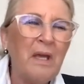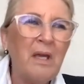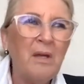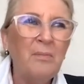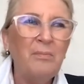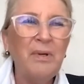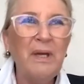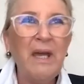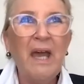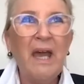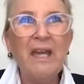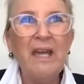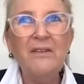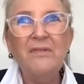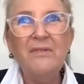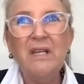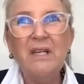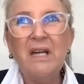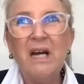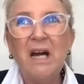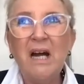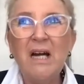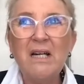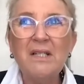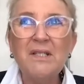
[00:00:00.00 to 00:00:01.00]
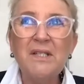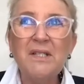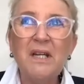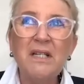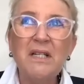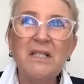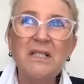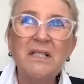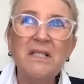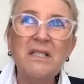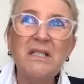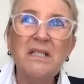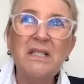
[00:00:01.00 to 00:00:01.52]
behaviors
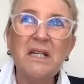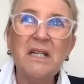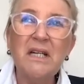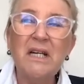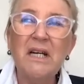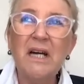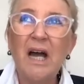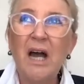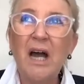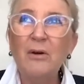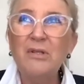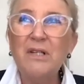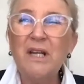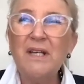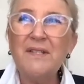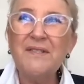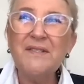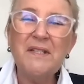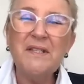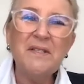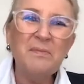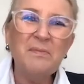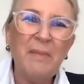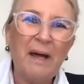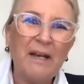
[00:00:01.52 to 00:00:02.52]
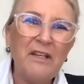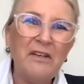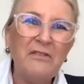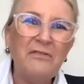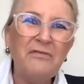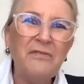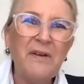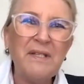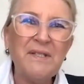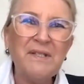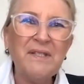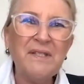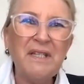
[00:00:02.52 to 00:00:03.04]
and how does this
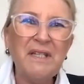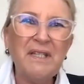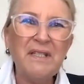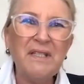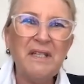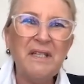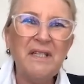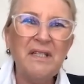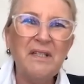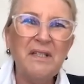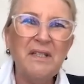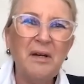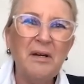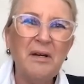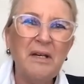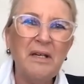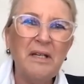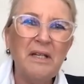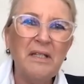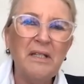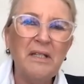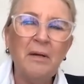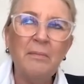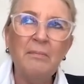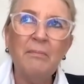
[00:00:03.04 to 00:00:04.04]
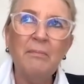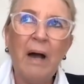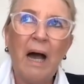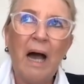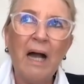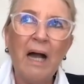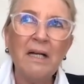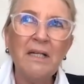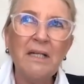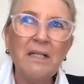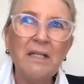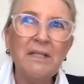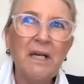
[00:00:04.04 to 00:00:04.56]
manifest in the
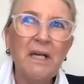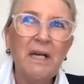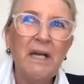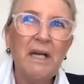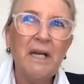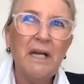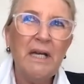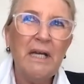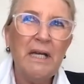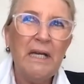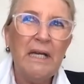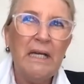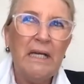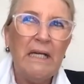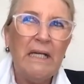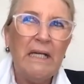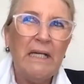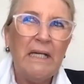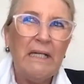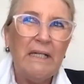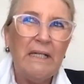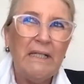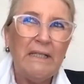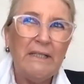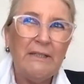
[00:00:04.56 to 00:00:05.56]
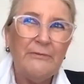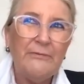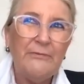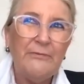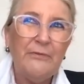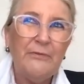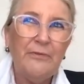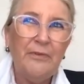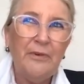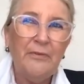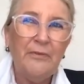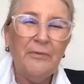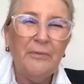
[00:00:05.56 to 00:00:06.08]
market.
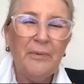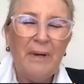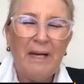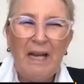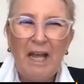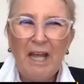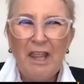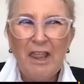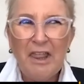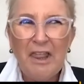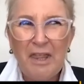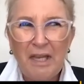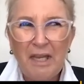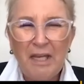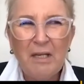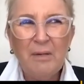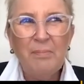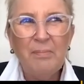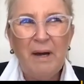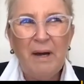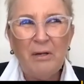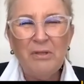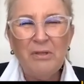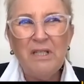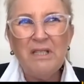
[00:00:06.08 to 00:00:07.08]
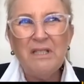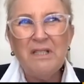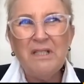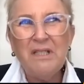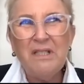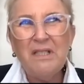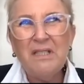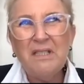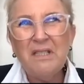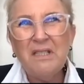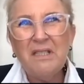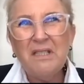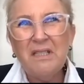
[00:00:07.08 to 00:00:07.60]
When I think about it,
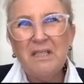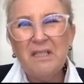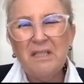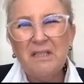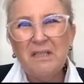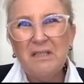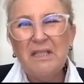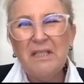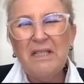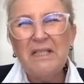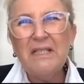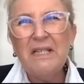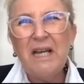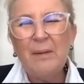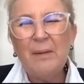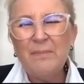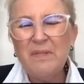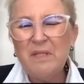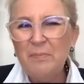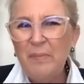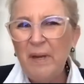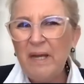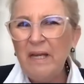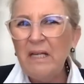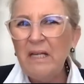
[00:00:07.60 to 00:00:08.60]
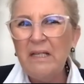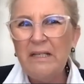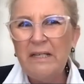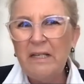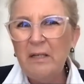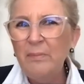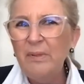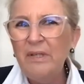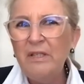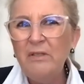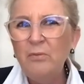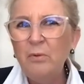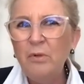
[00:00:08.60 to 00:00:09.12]
it comes back a little
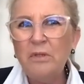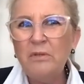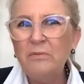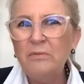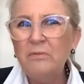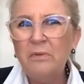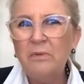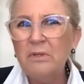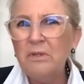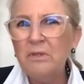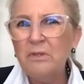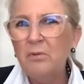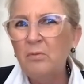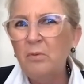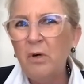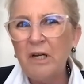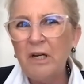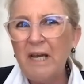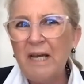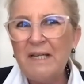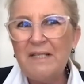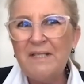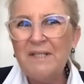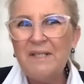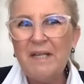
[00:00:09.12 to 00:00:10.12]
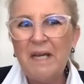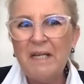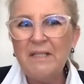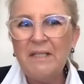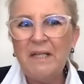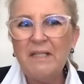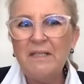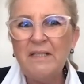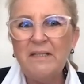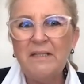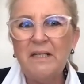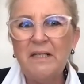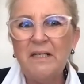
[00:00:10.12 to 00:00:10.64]
bit to what I said
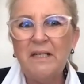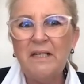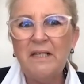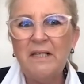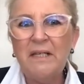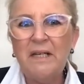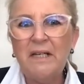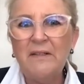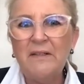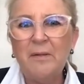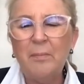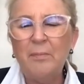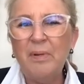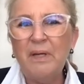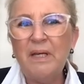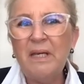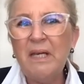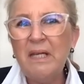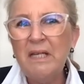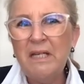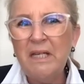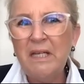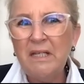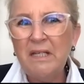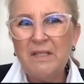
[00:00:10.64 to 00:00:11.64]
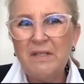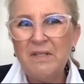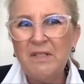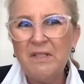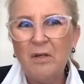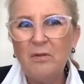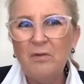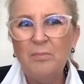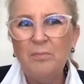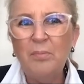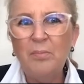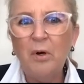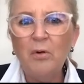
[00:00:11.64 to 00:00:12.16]
at the beginning.
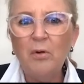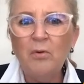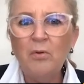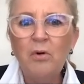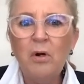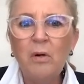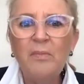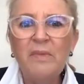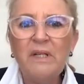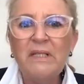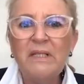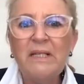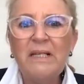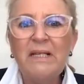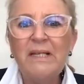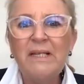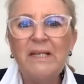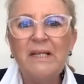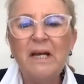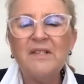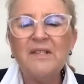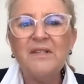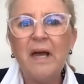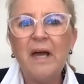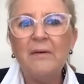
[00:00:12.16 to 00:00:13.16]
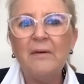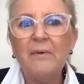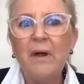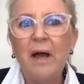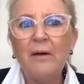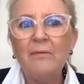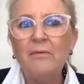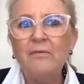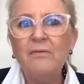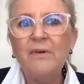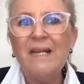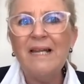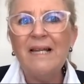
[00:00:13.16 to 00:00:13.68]
So procurement leaders are
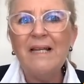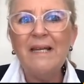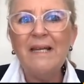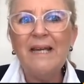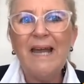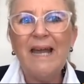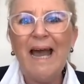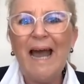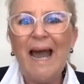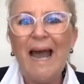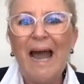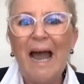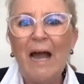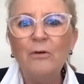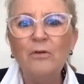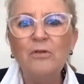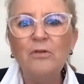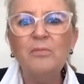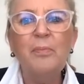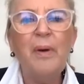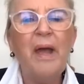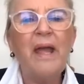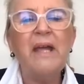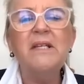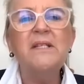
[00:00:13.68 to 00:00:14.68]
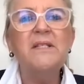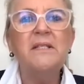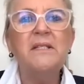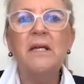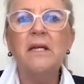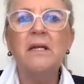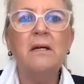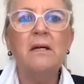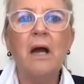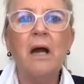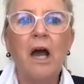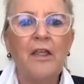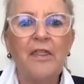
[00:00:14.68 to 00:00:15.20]
really
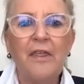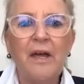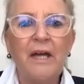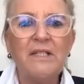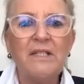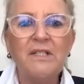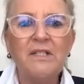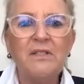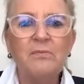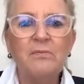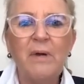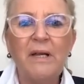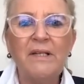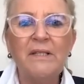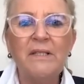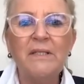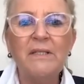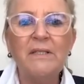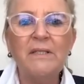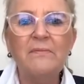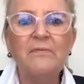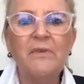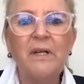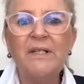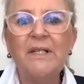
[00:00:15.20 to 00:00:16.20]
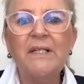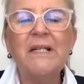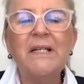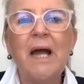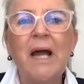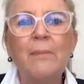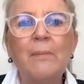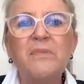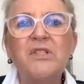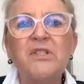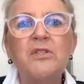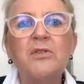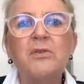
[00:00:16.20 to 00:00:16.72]
outpacing others when it
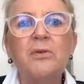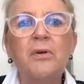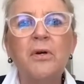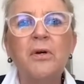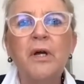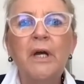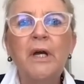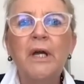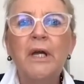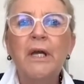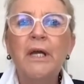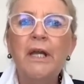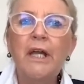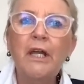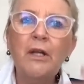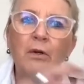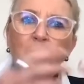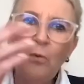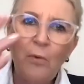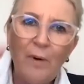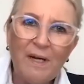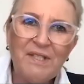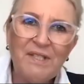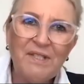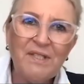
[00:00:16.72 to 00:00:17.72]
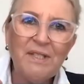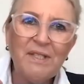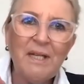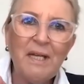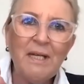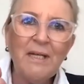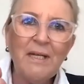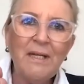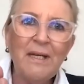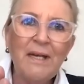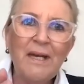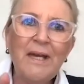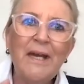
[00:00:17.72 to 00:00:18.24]
comes to
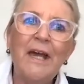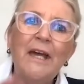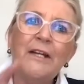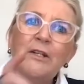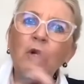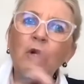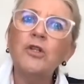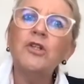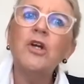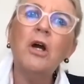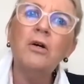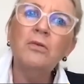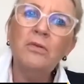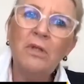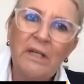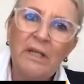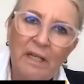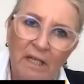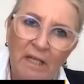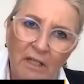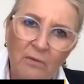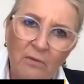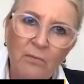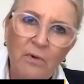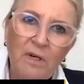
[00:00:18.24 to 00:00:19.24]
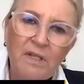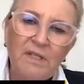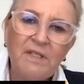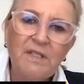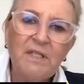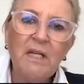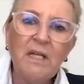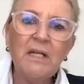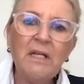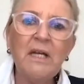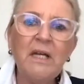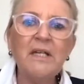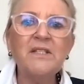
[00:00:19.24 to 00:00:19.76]
investing, and not only
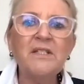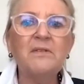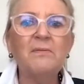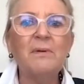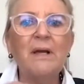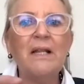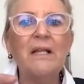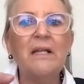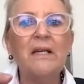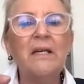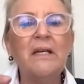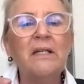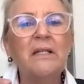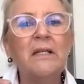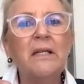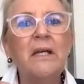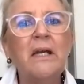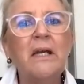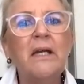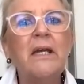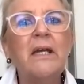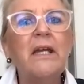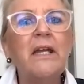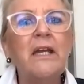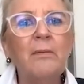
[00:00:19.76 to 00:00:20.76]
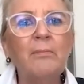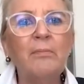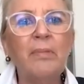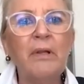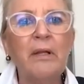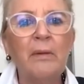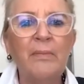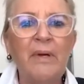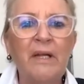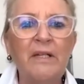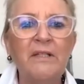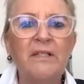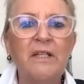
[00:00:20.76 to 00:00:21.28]
investing, as well in
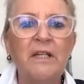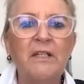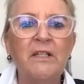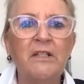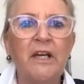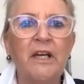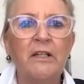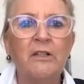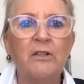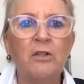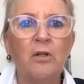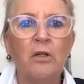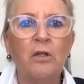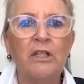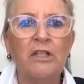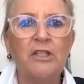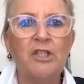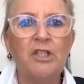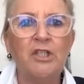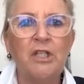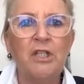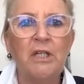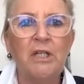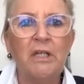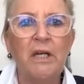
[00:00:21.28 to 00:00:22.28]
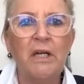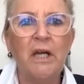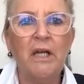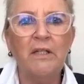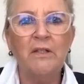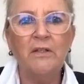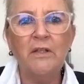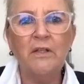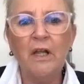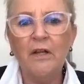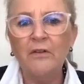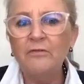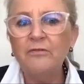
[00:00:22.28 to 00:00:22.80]
implementing technology.
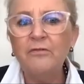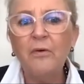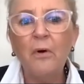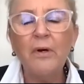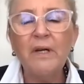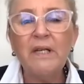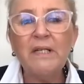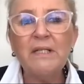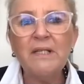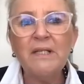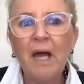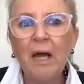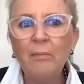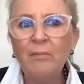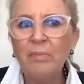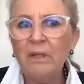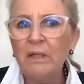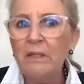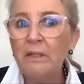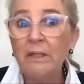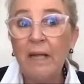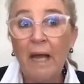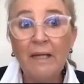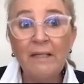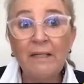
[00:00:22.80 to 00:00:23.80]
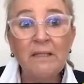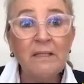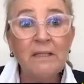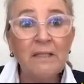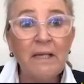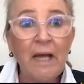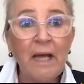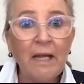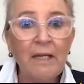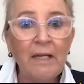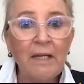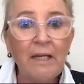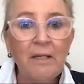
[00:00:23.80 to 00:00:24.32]
And for example,
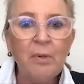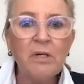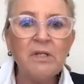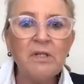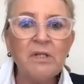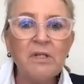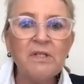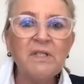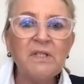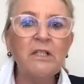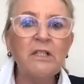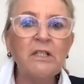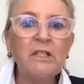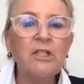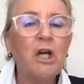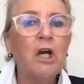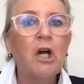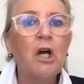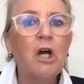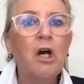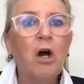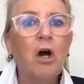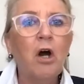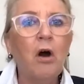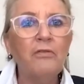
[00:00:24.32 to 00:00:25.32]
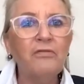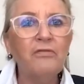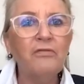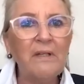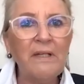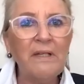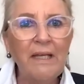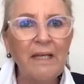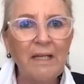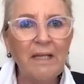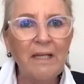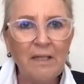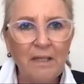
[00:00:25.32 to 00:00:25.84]
99% of
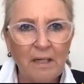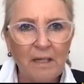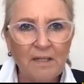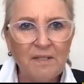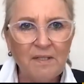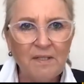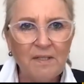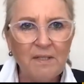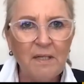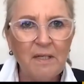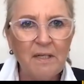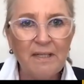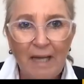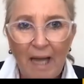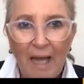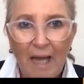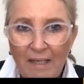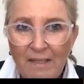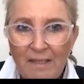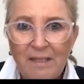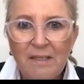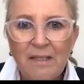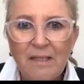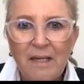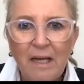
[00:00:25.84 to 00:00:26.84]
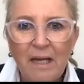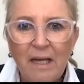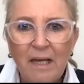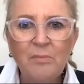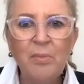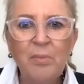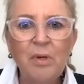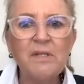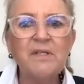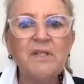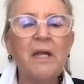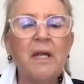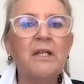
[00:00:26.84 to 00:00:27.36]
leaders,
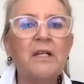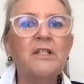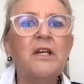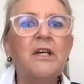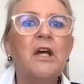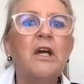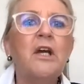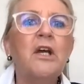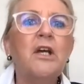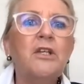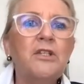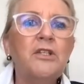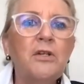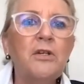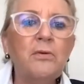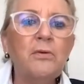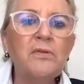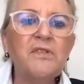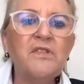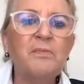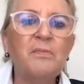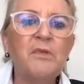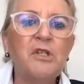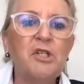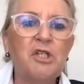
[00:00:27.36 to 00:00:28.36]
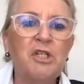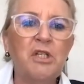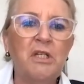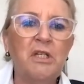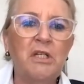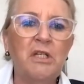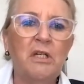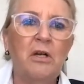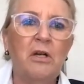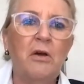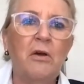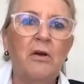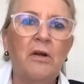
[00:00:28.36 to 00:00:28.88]
99% use
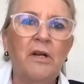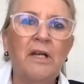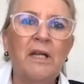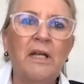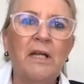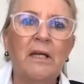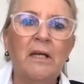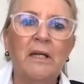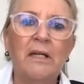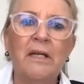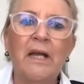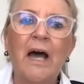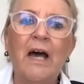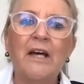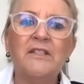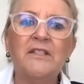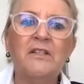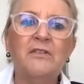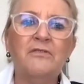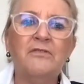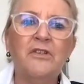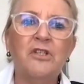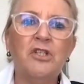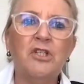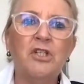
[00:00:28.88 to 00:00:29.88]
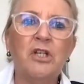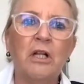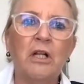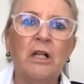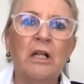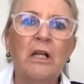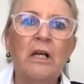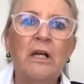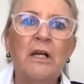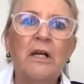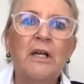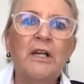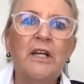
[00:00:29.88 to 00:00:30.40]
machine learning and
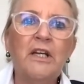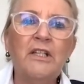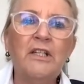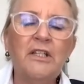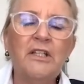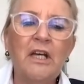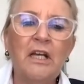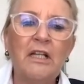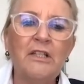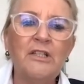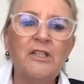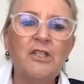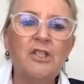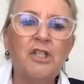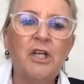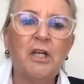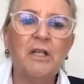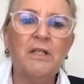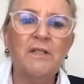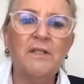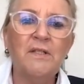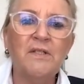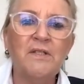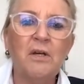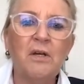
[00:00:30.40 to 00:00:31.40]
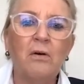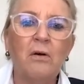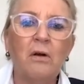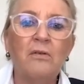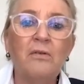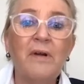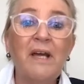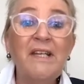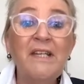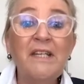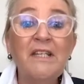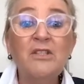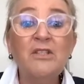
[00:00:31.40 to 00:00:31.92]
artificial intelligence
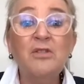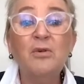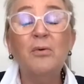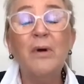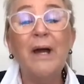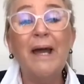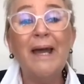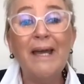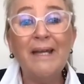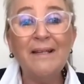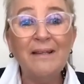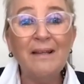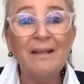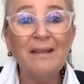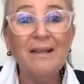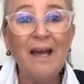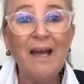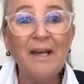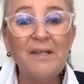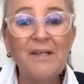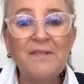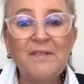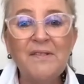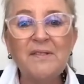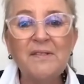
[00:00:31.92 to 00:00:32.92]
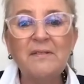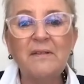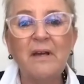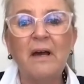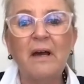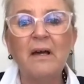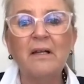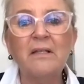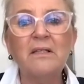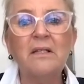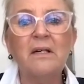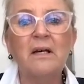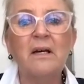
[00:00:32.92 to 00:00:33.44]
already to analyze
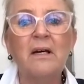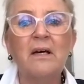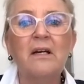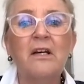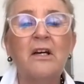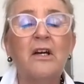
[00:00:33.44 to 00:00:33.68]
data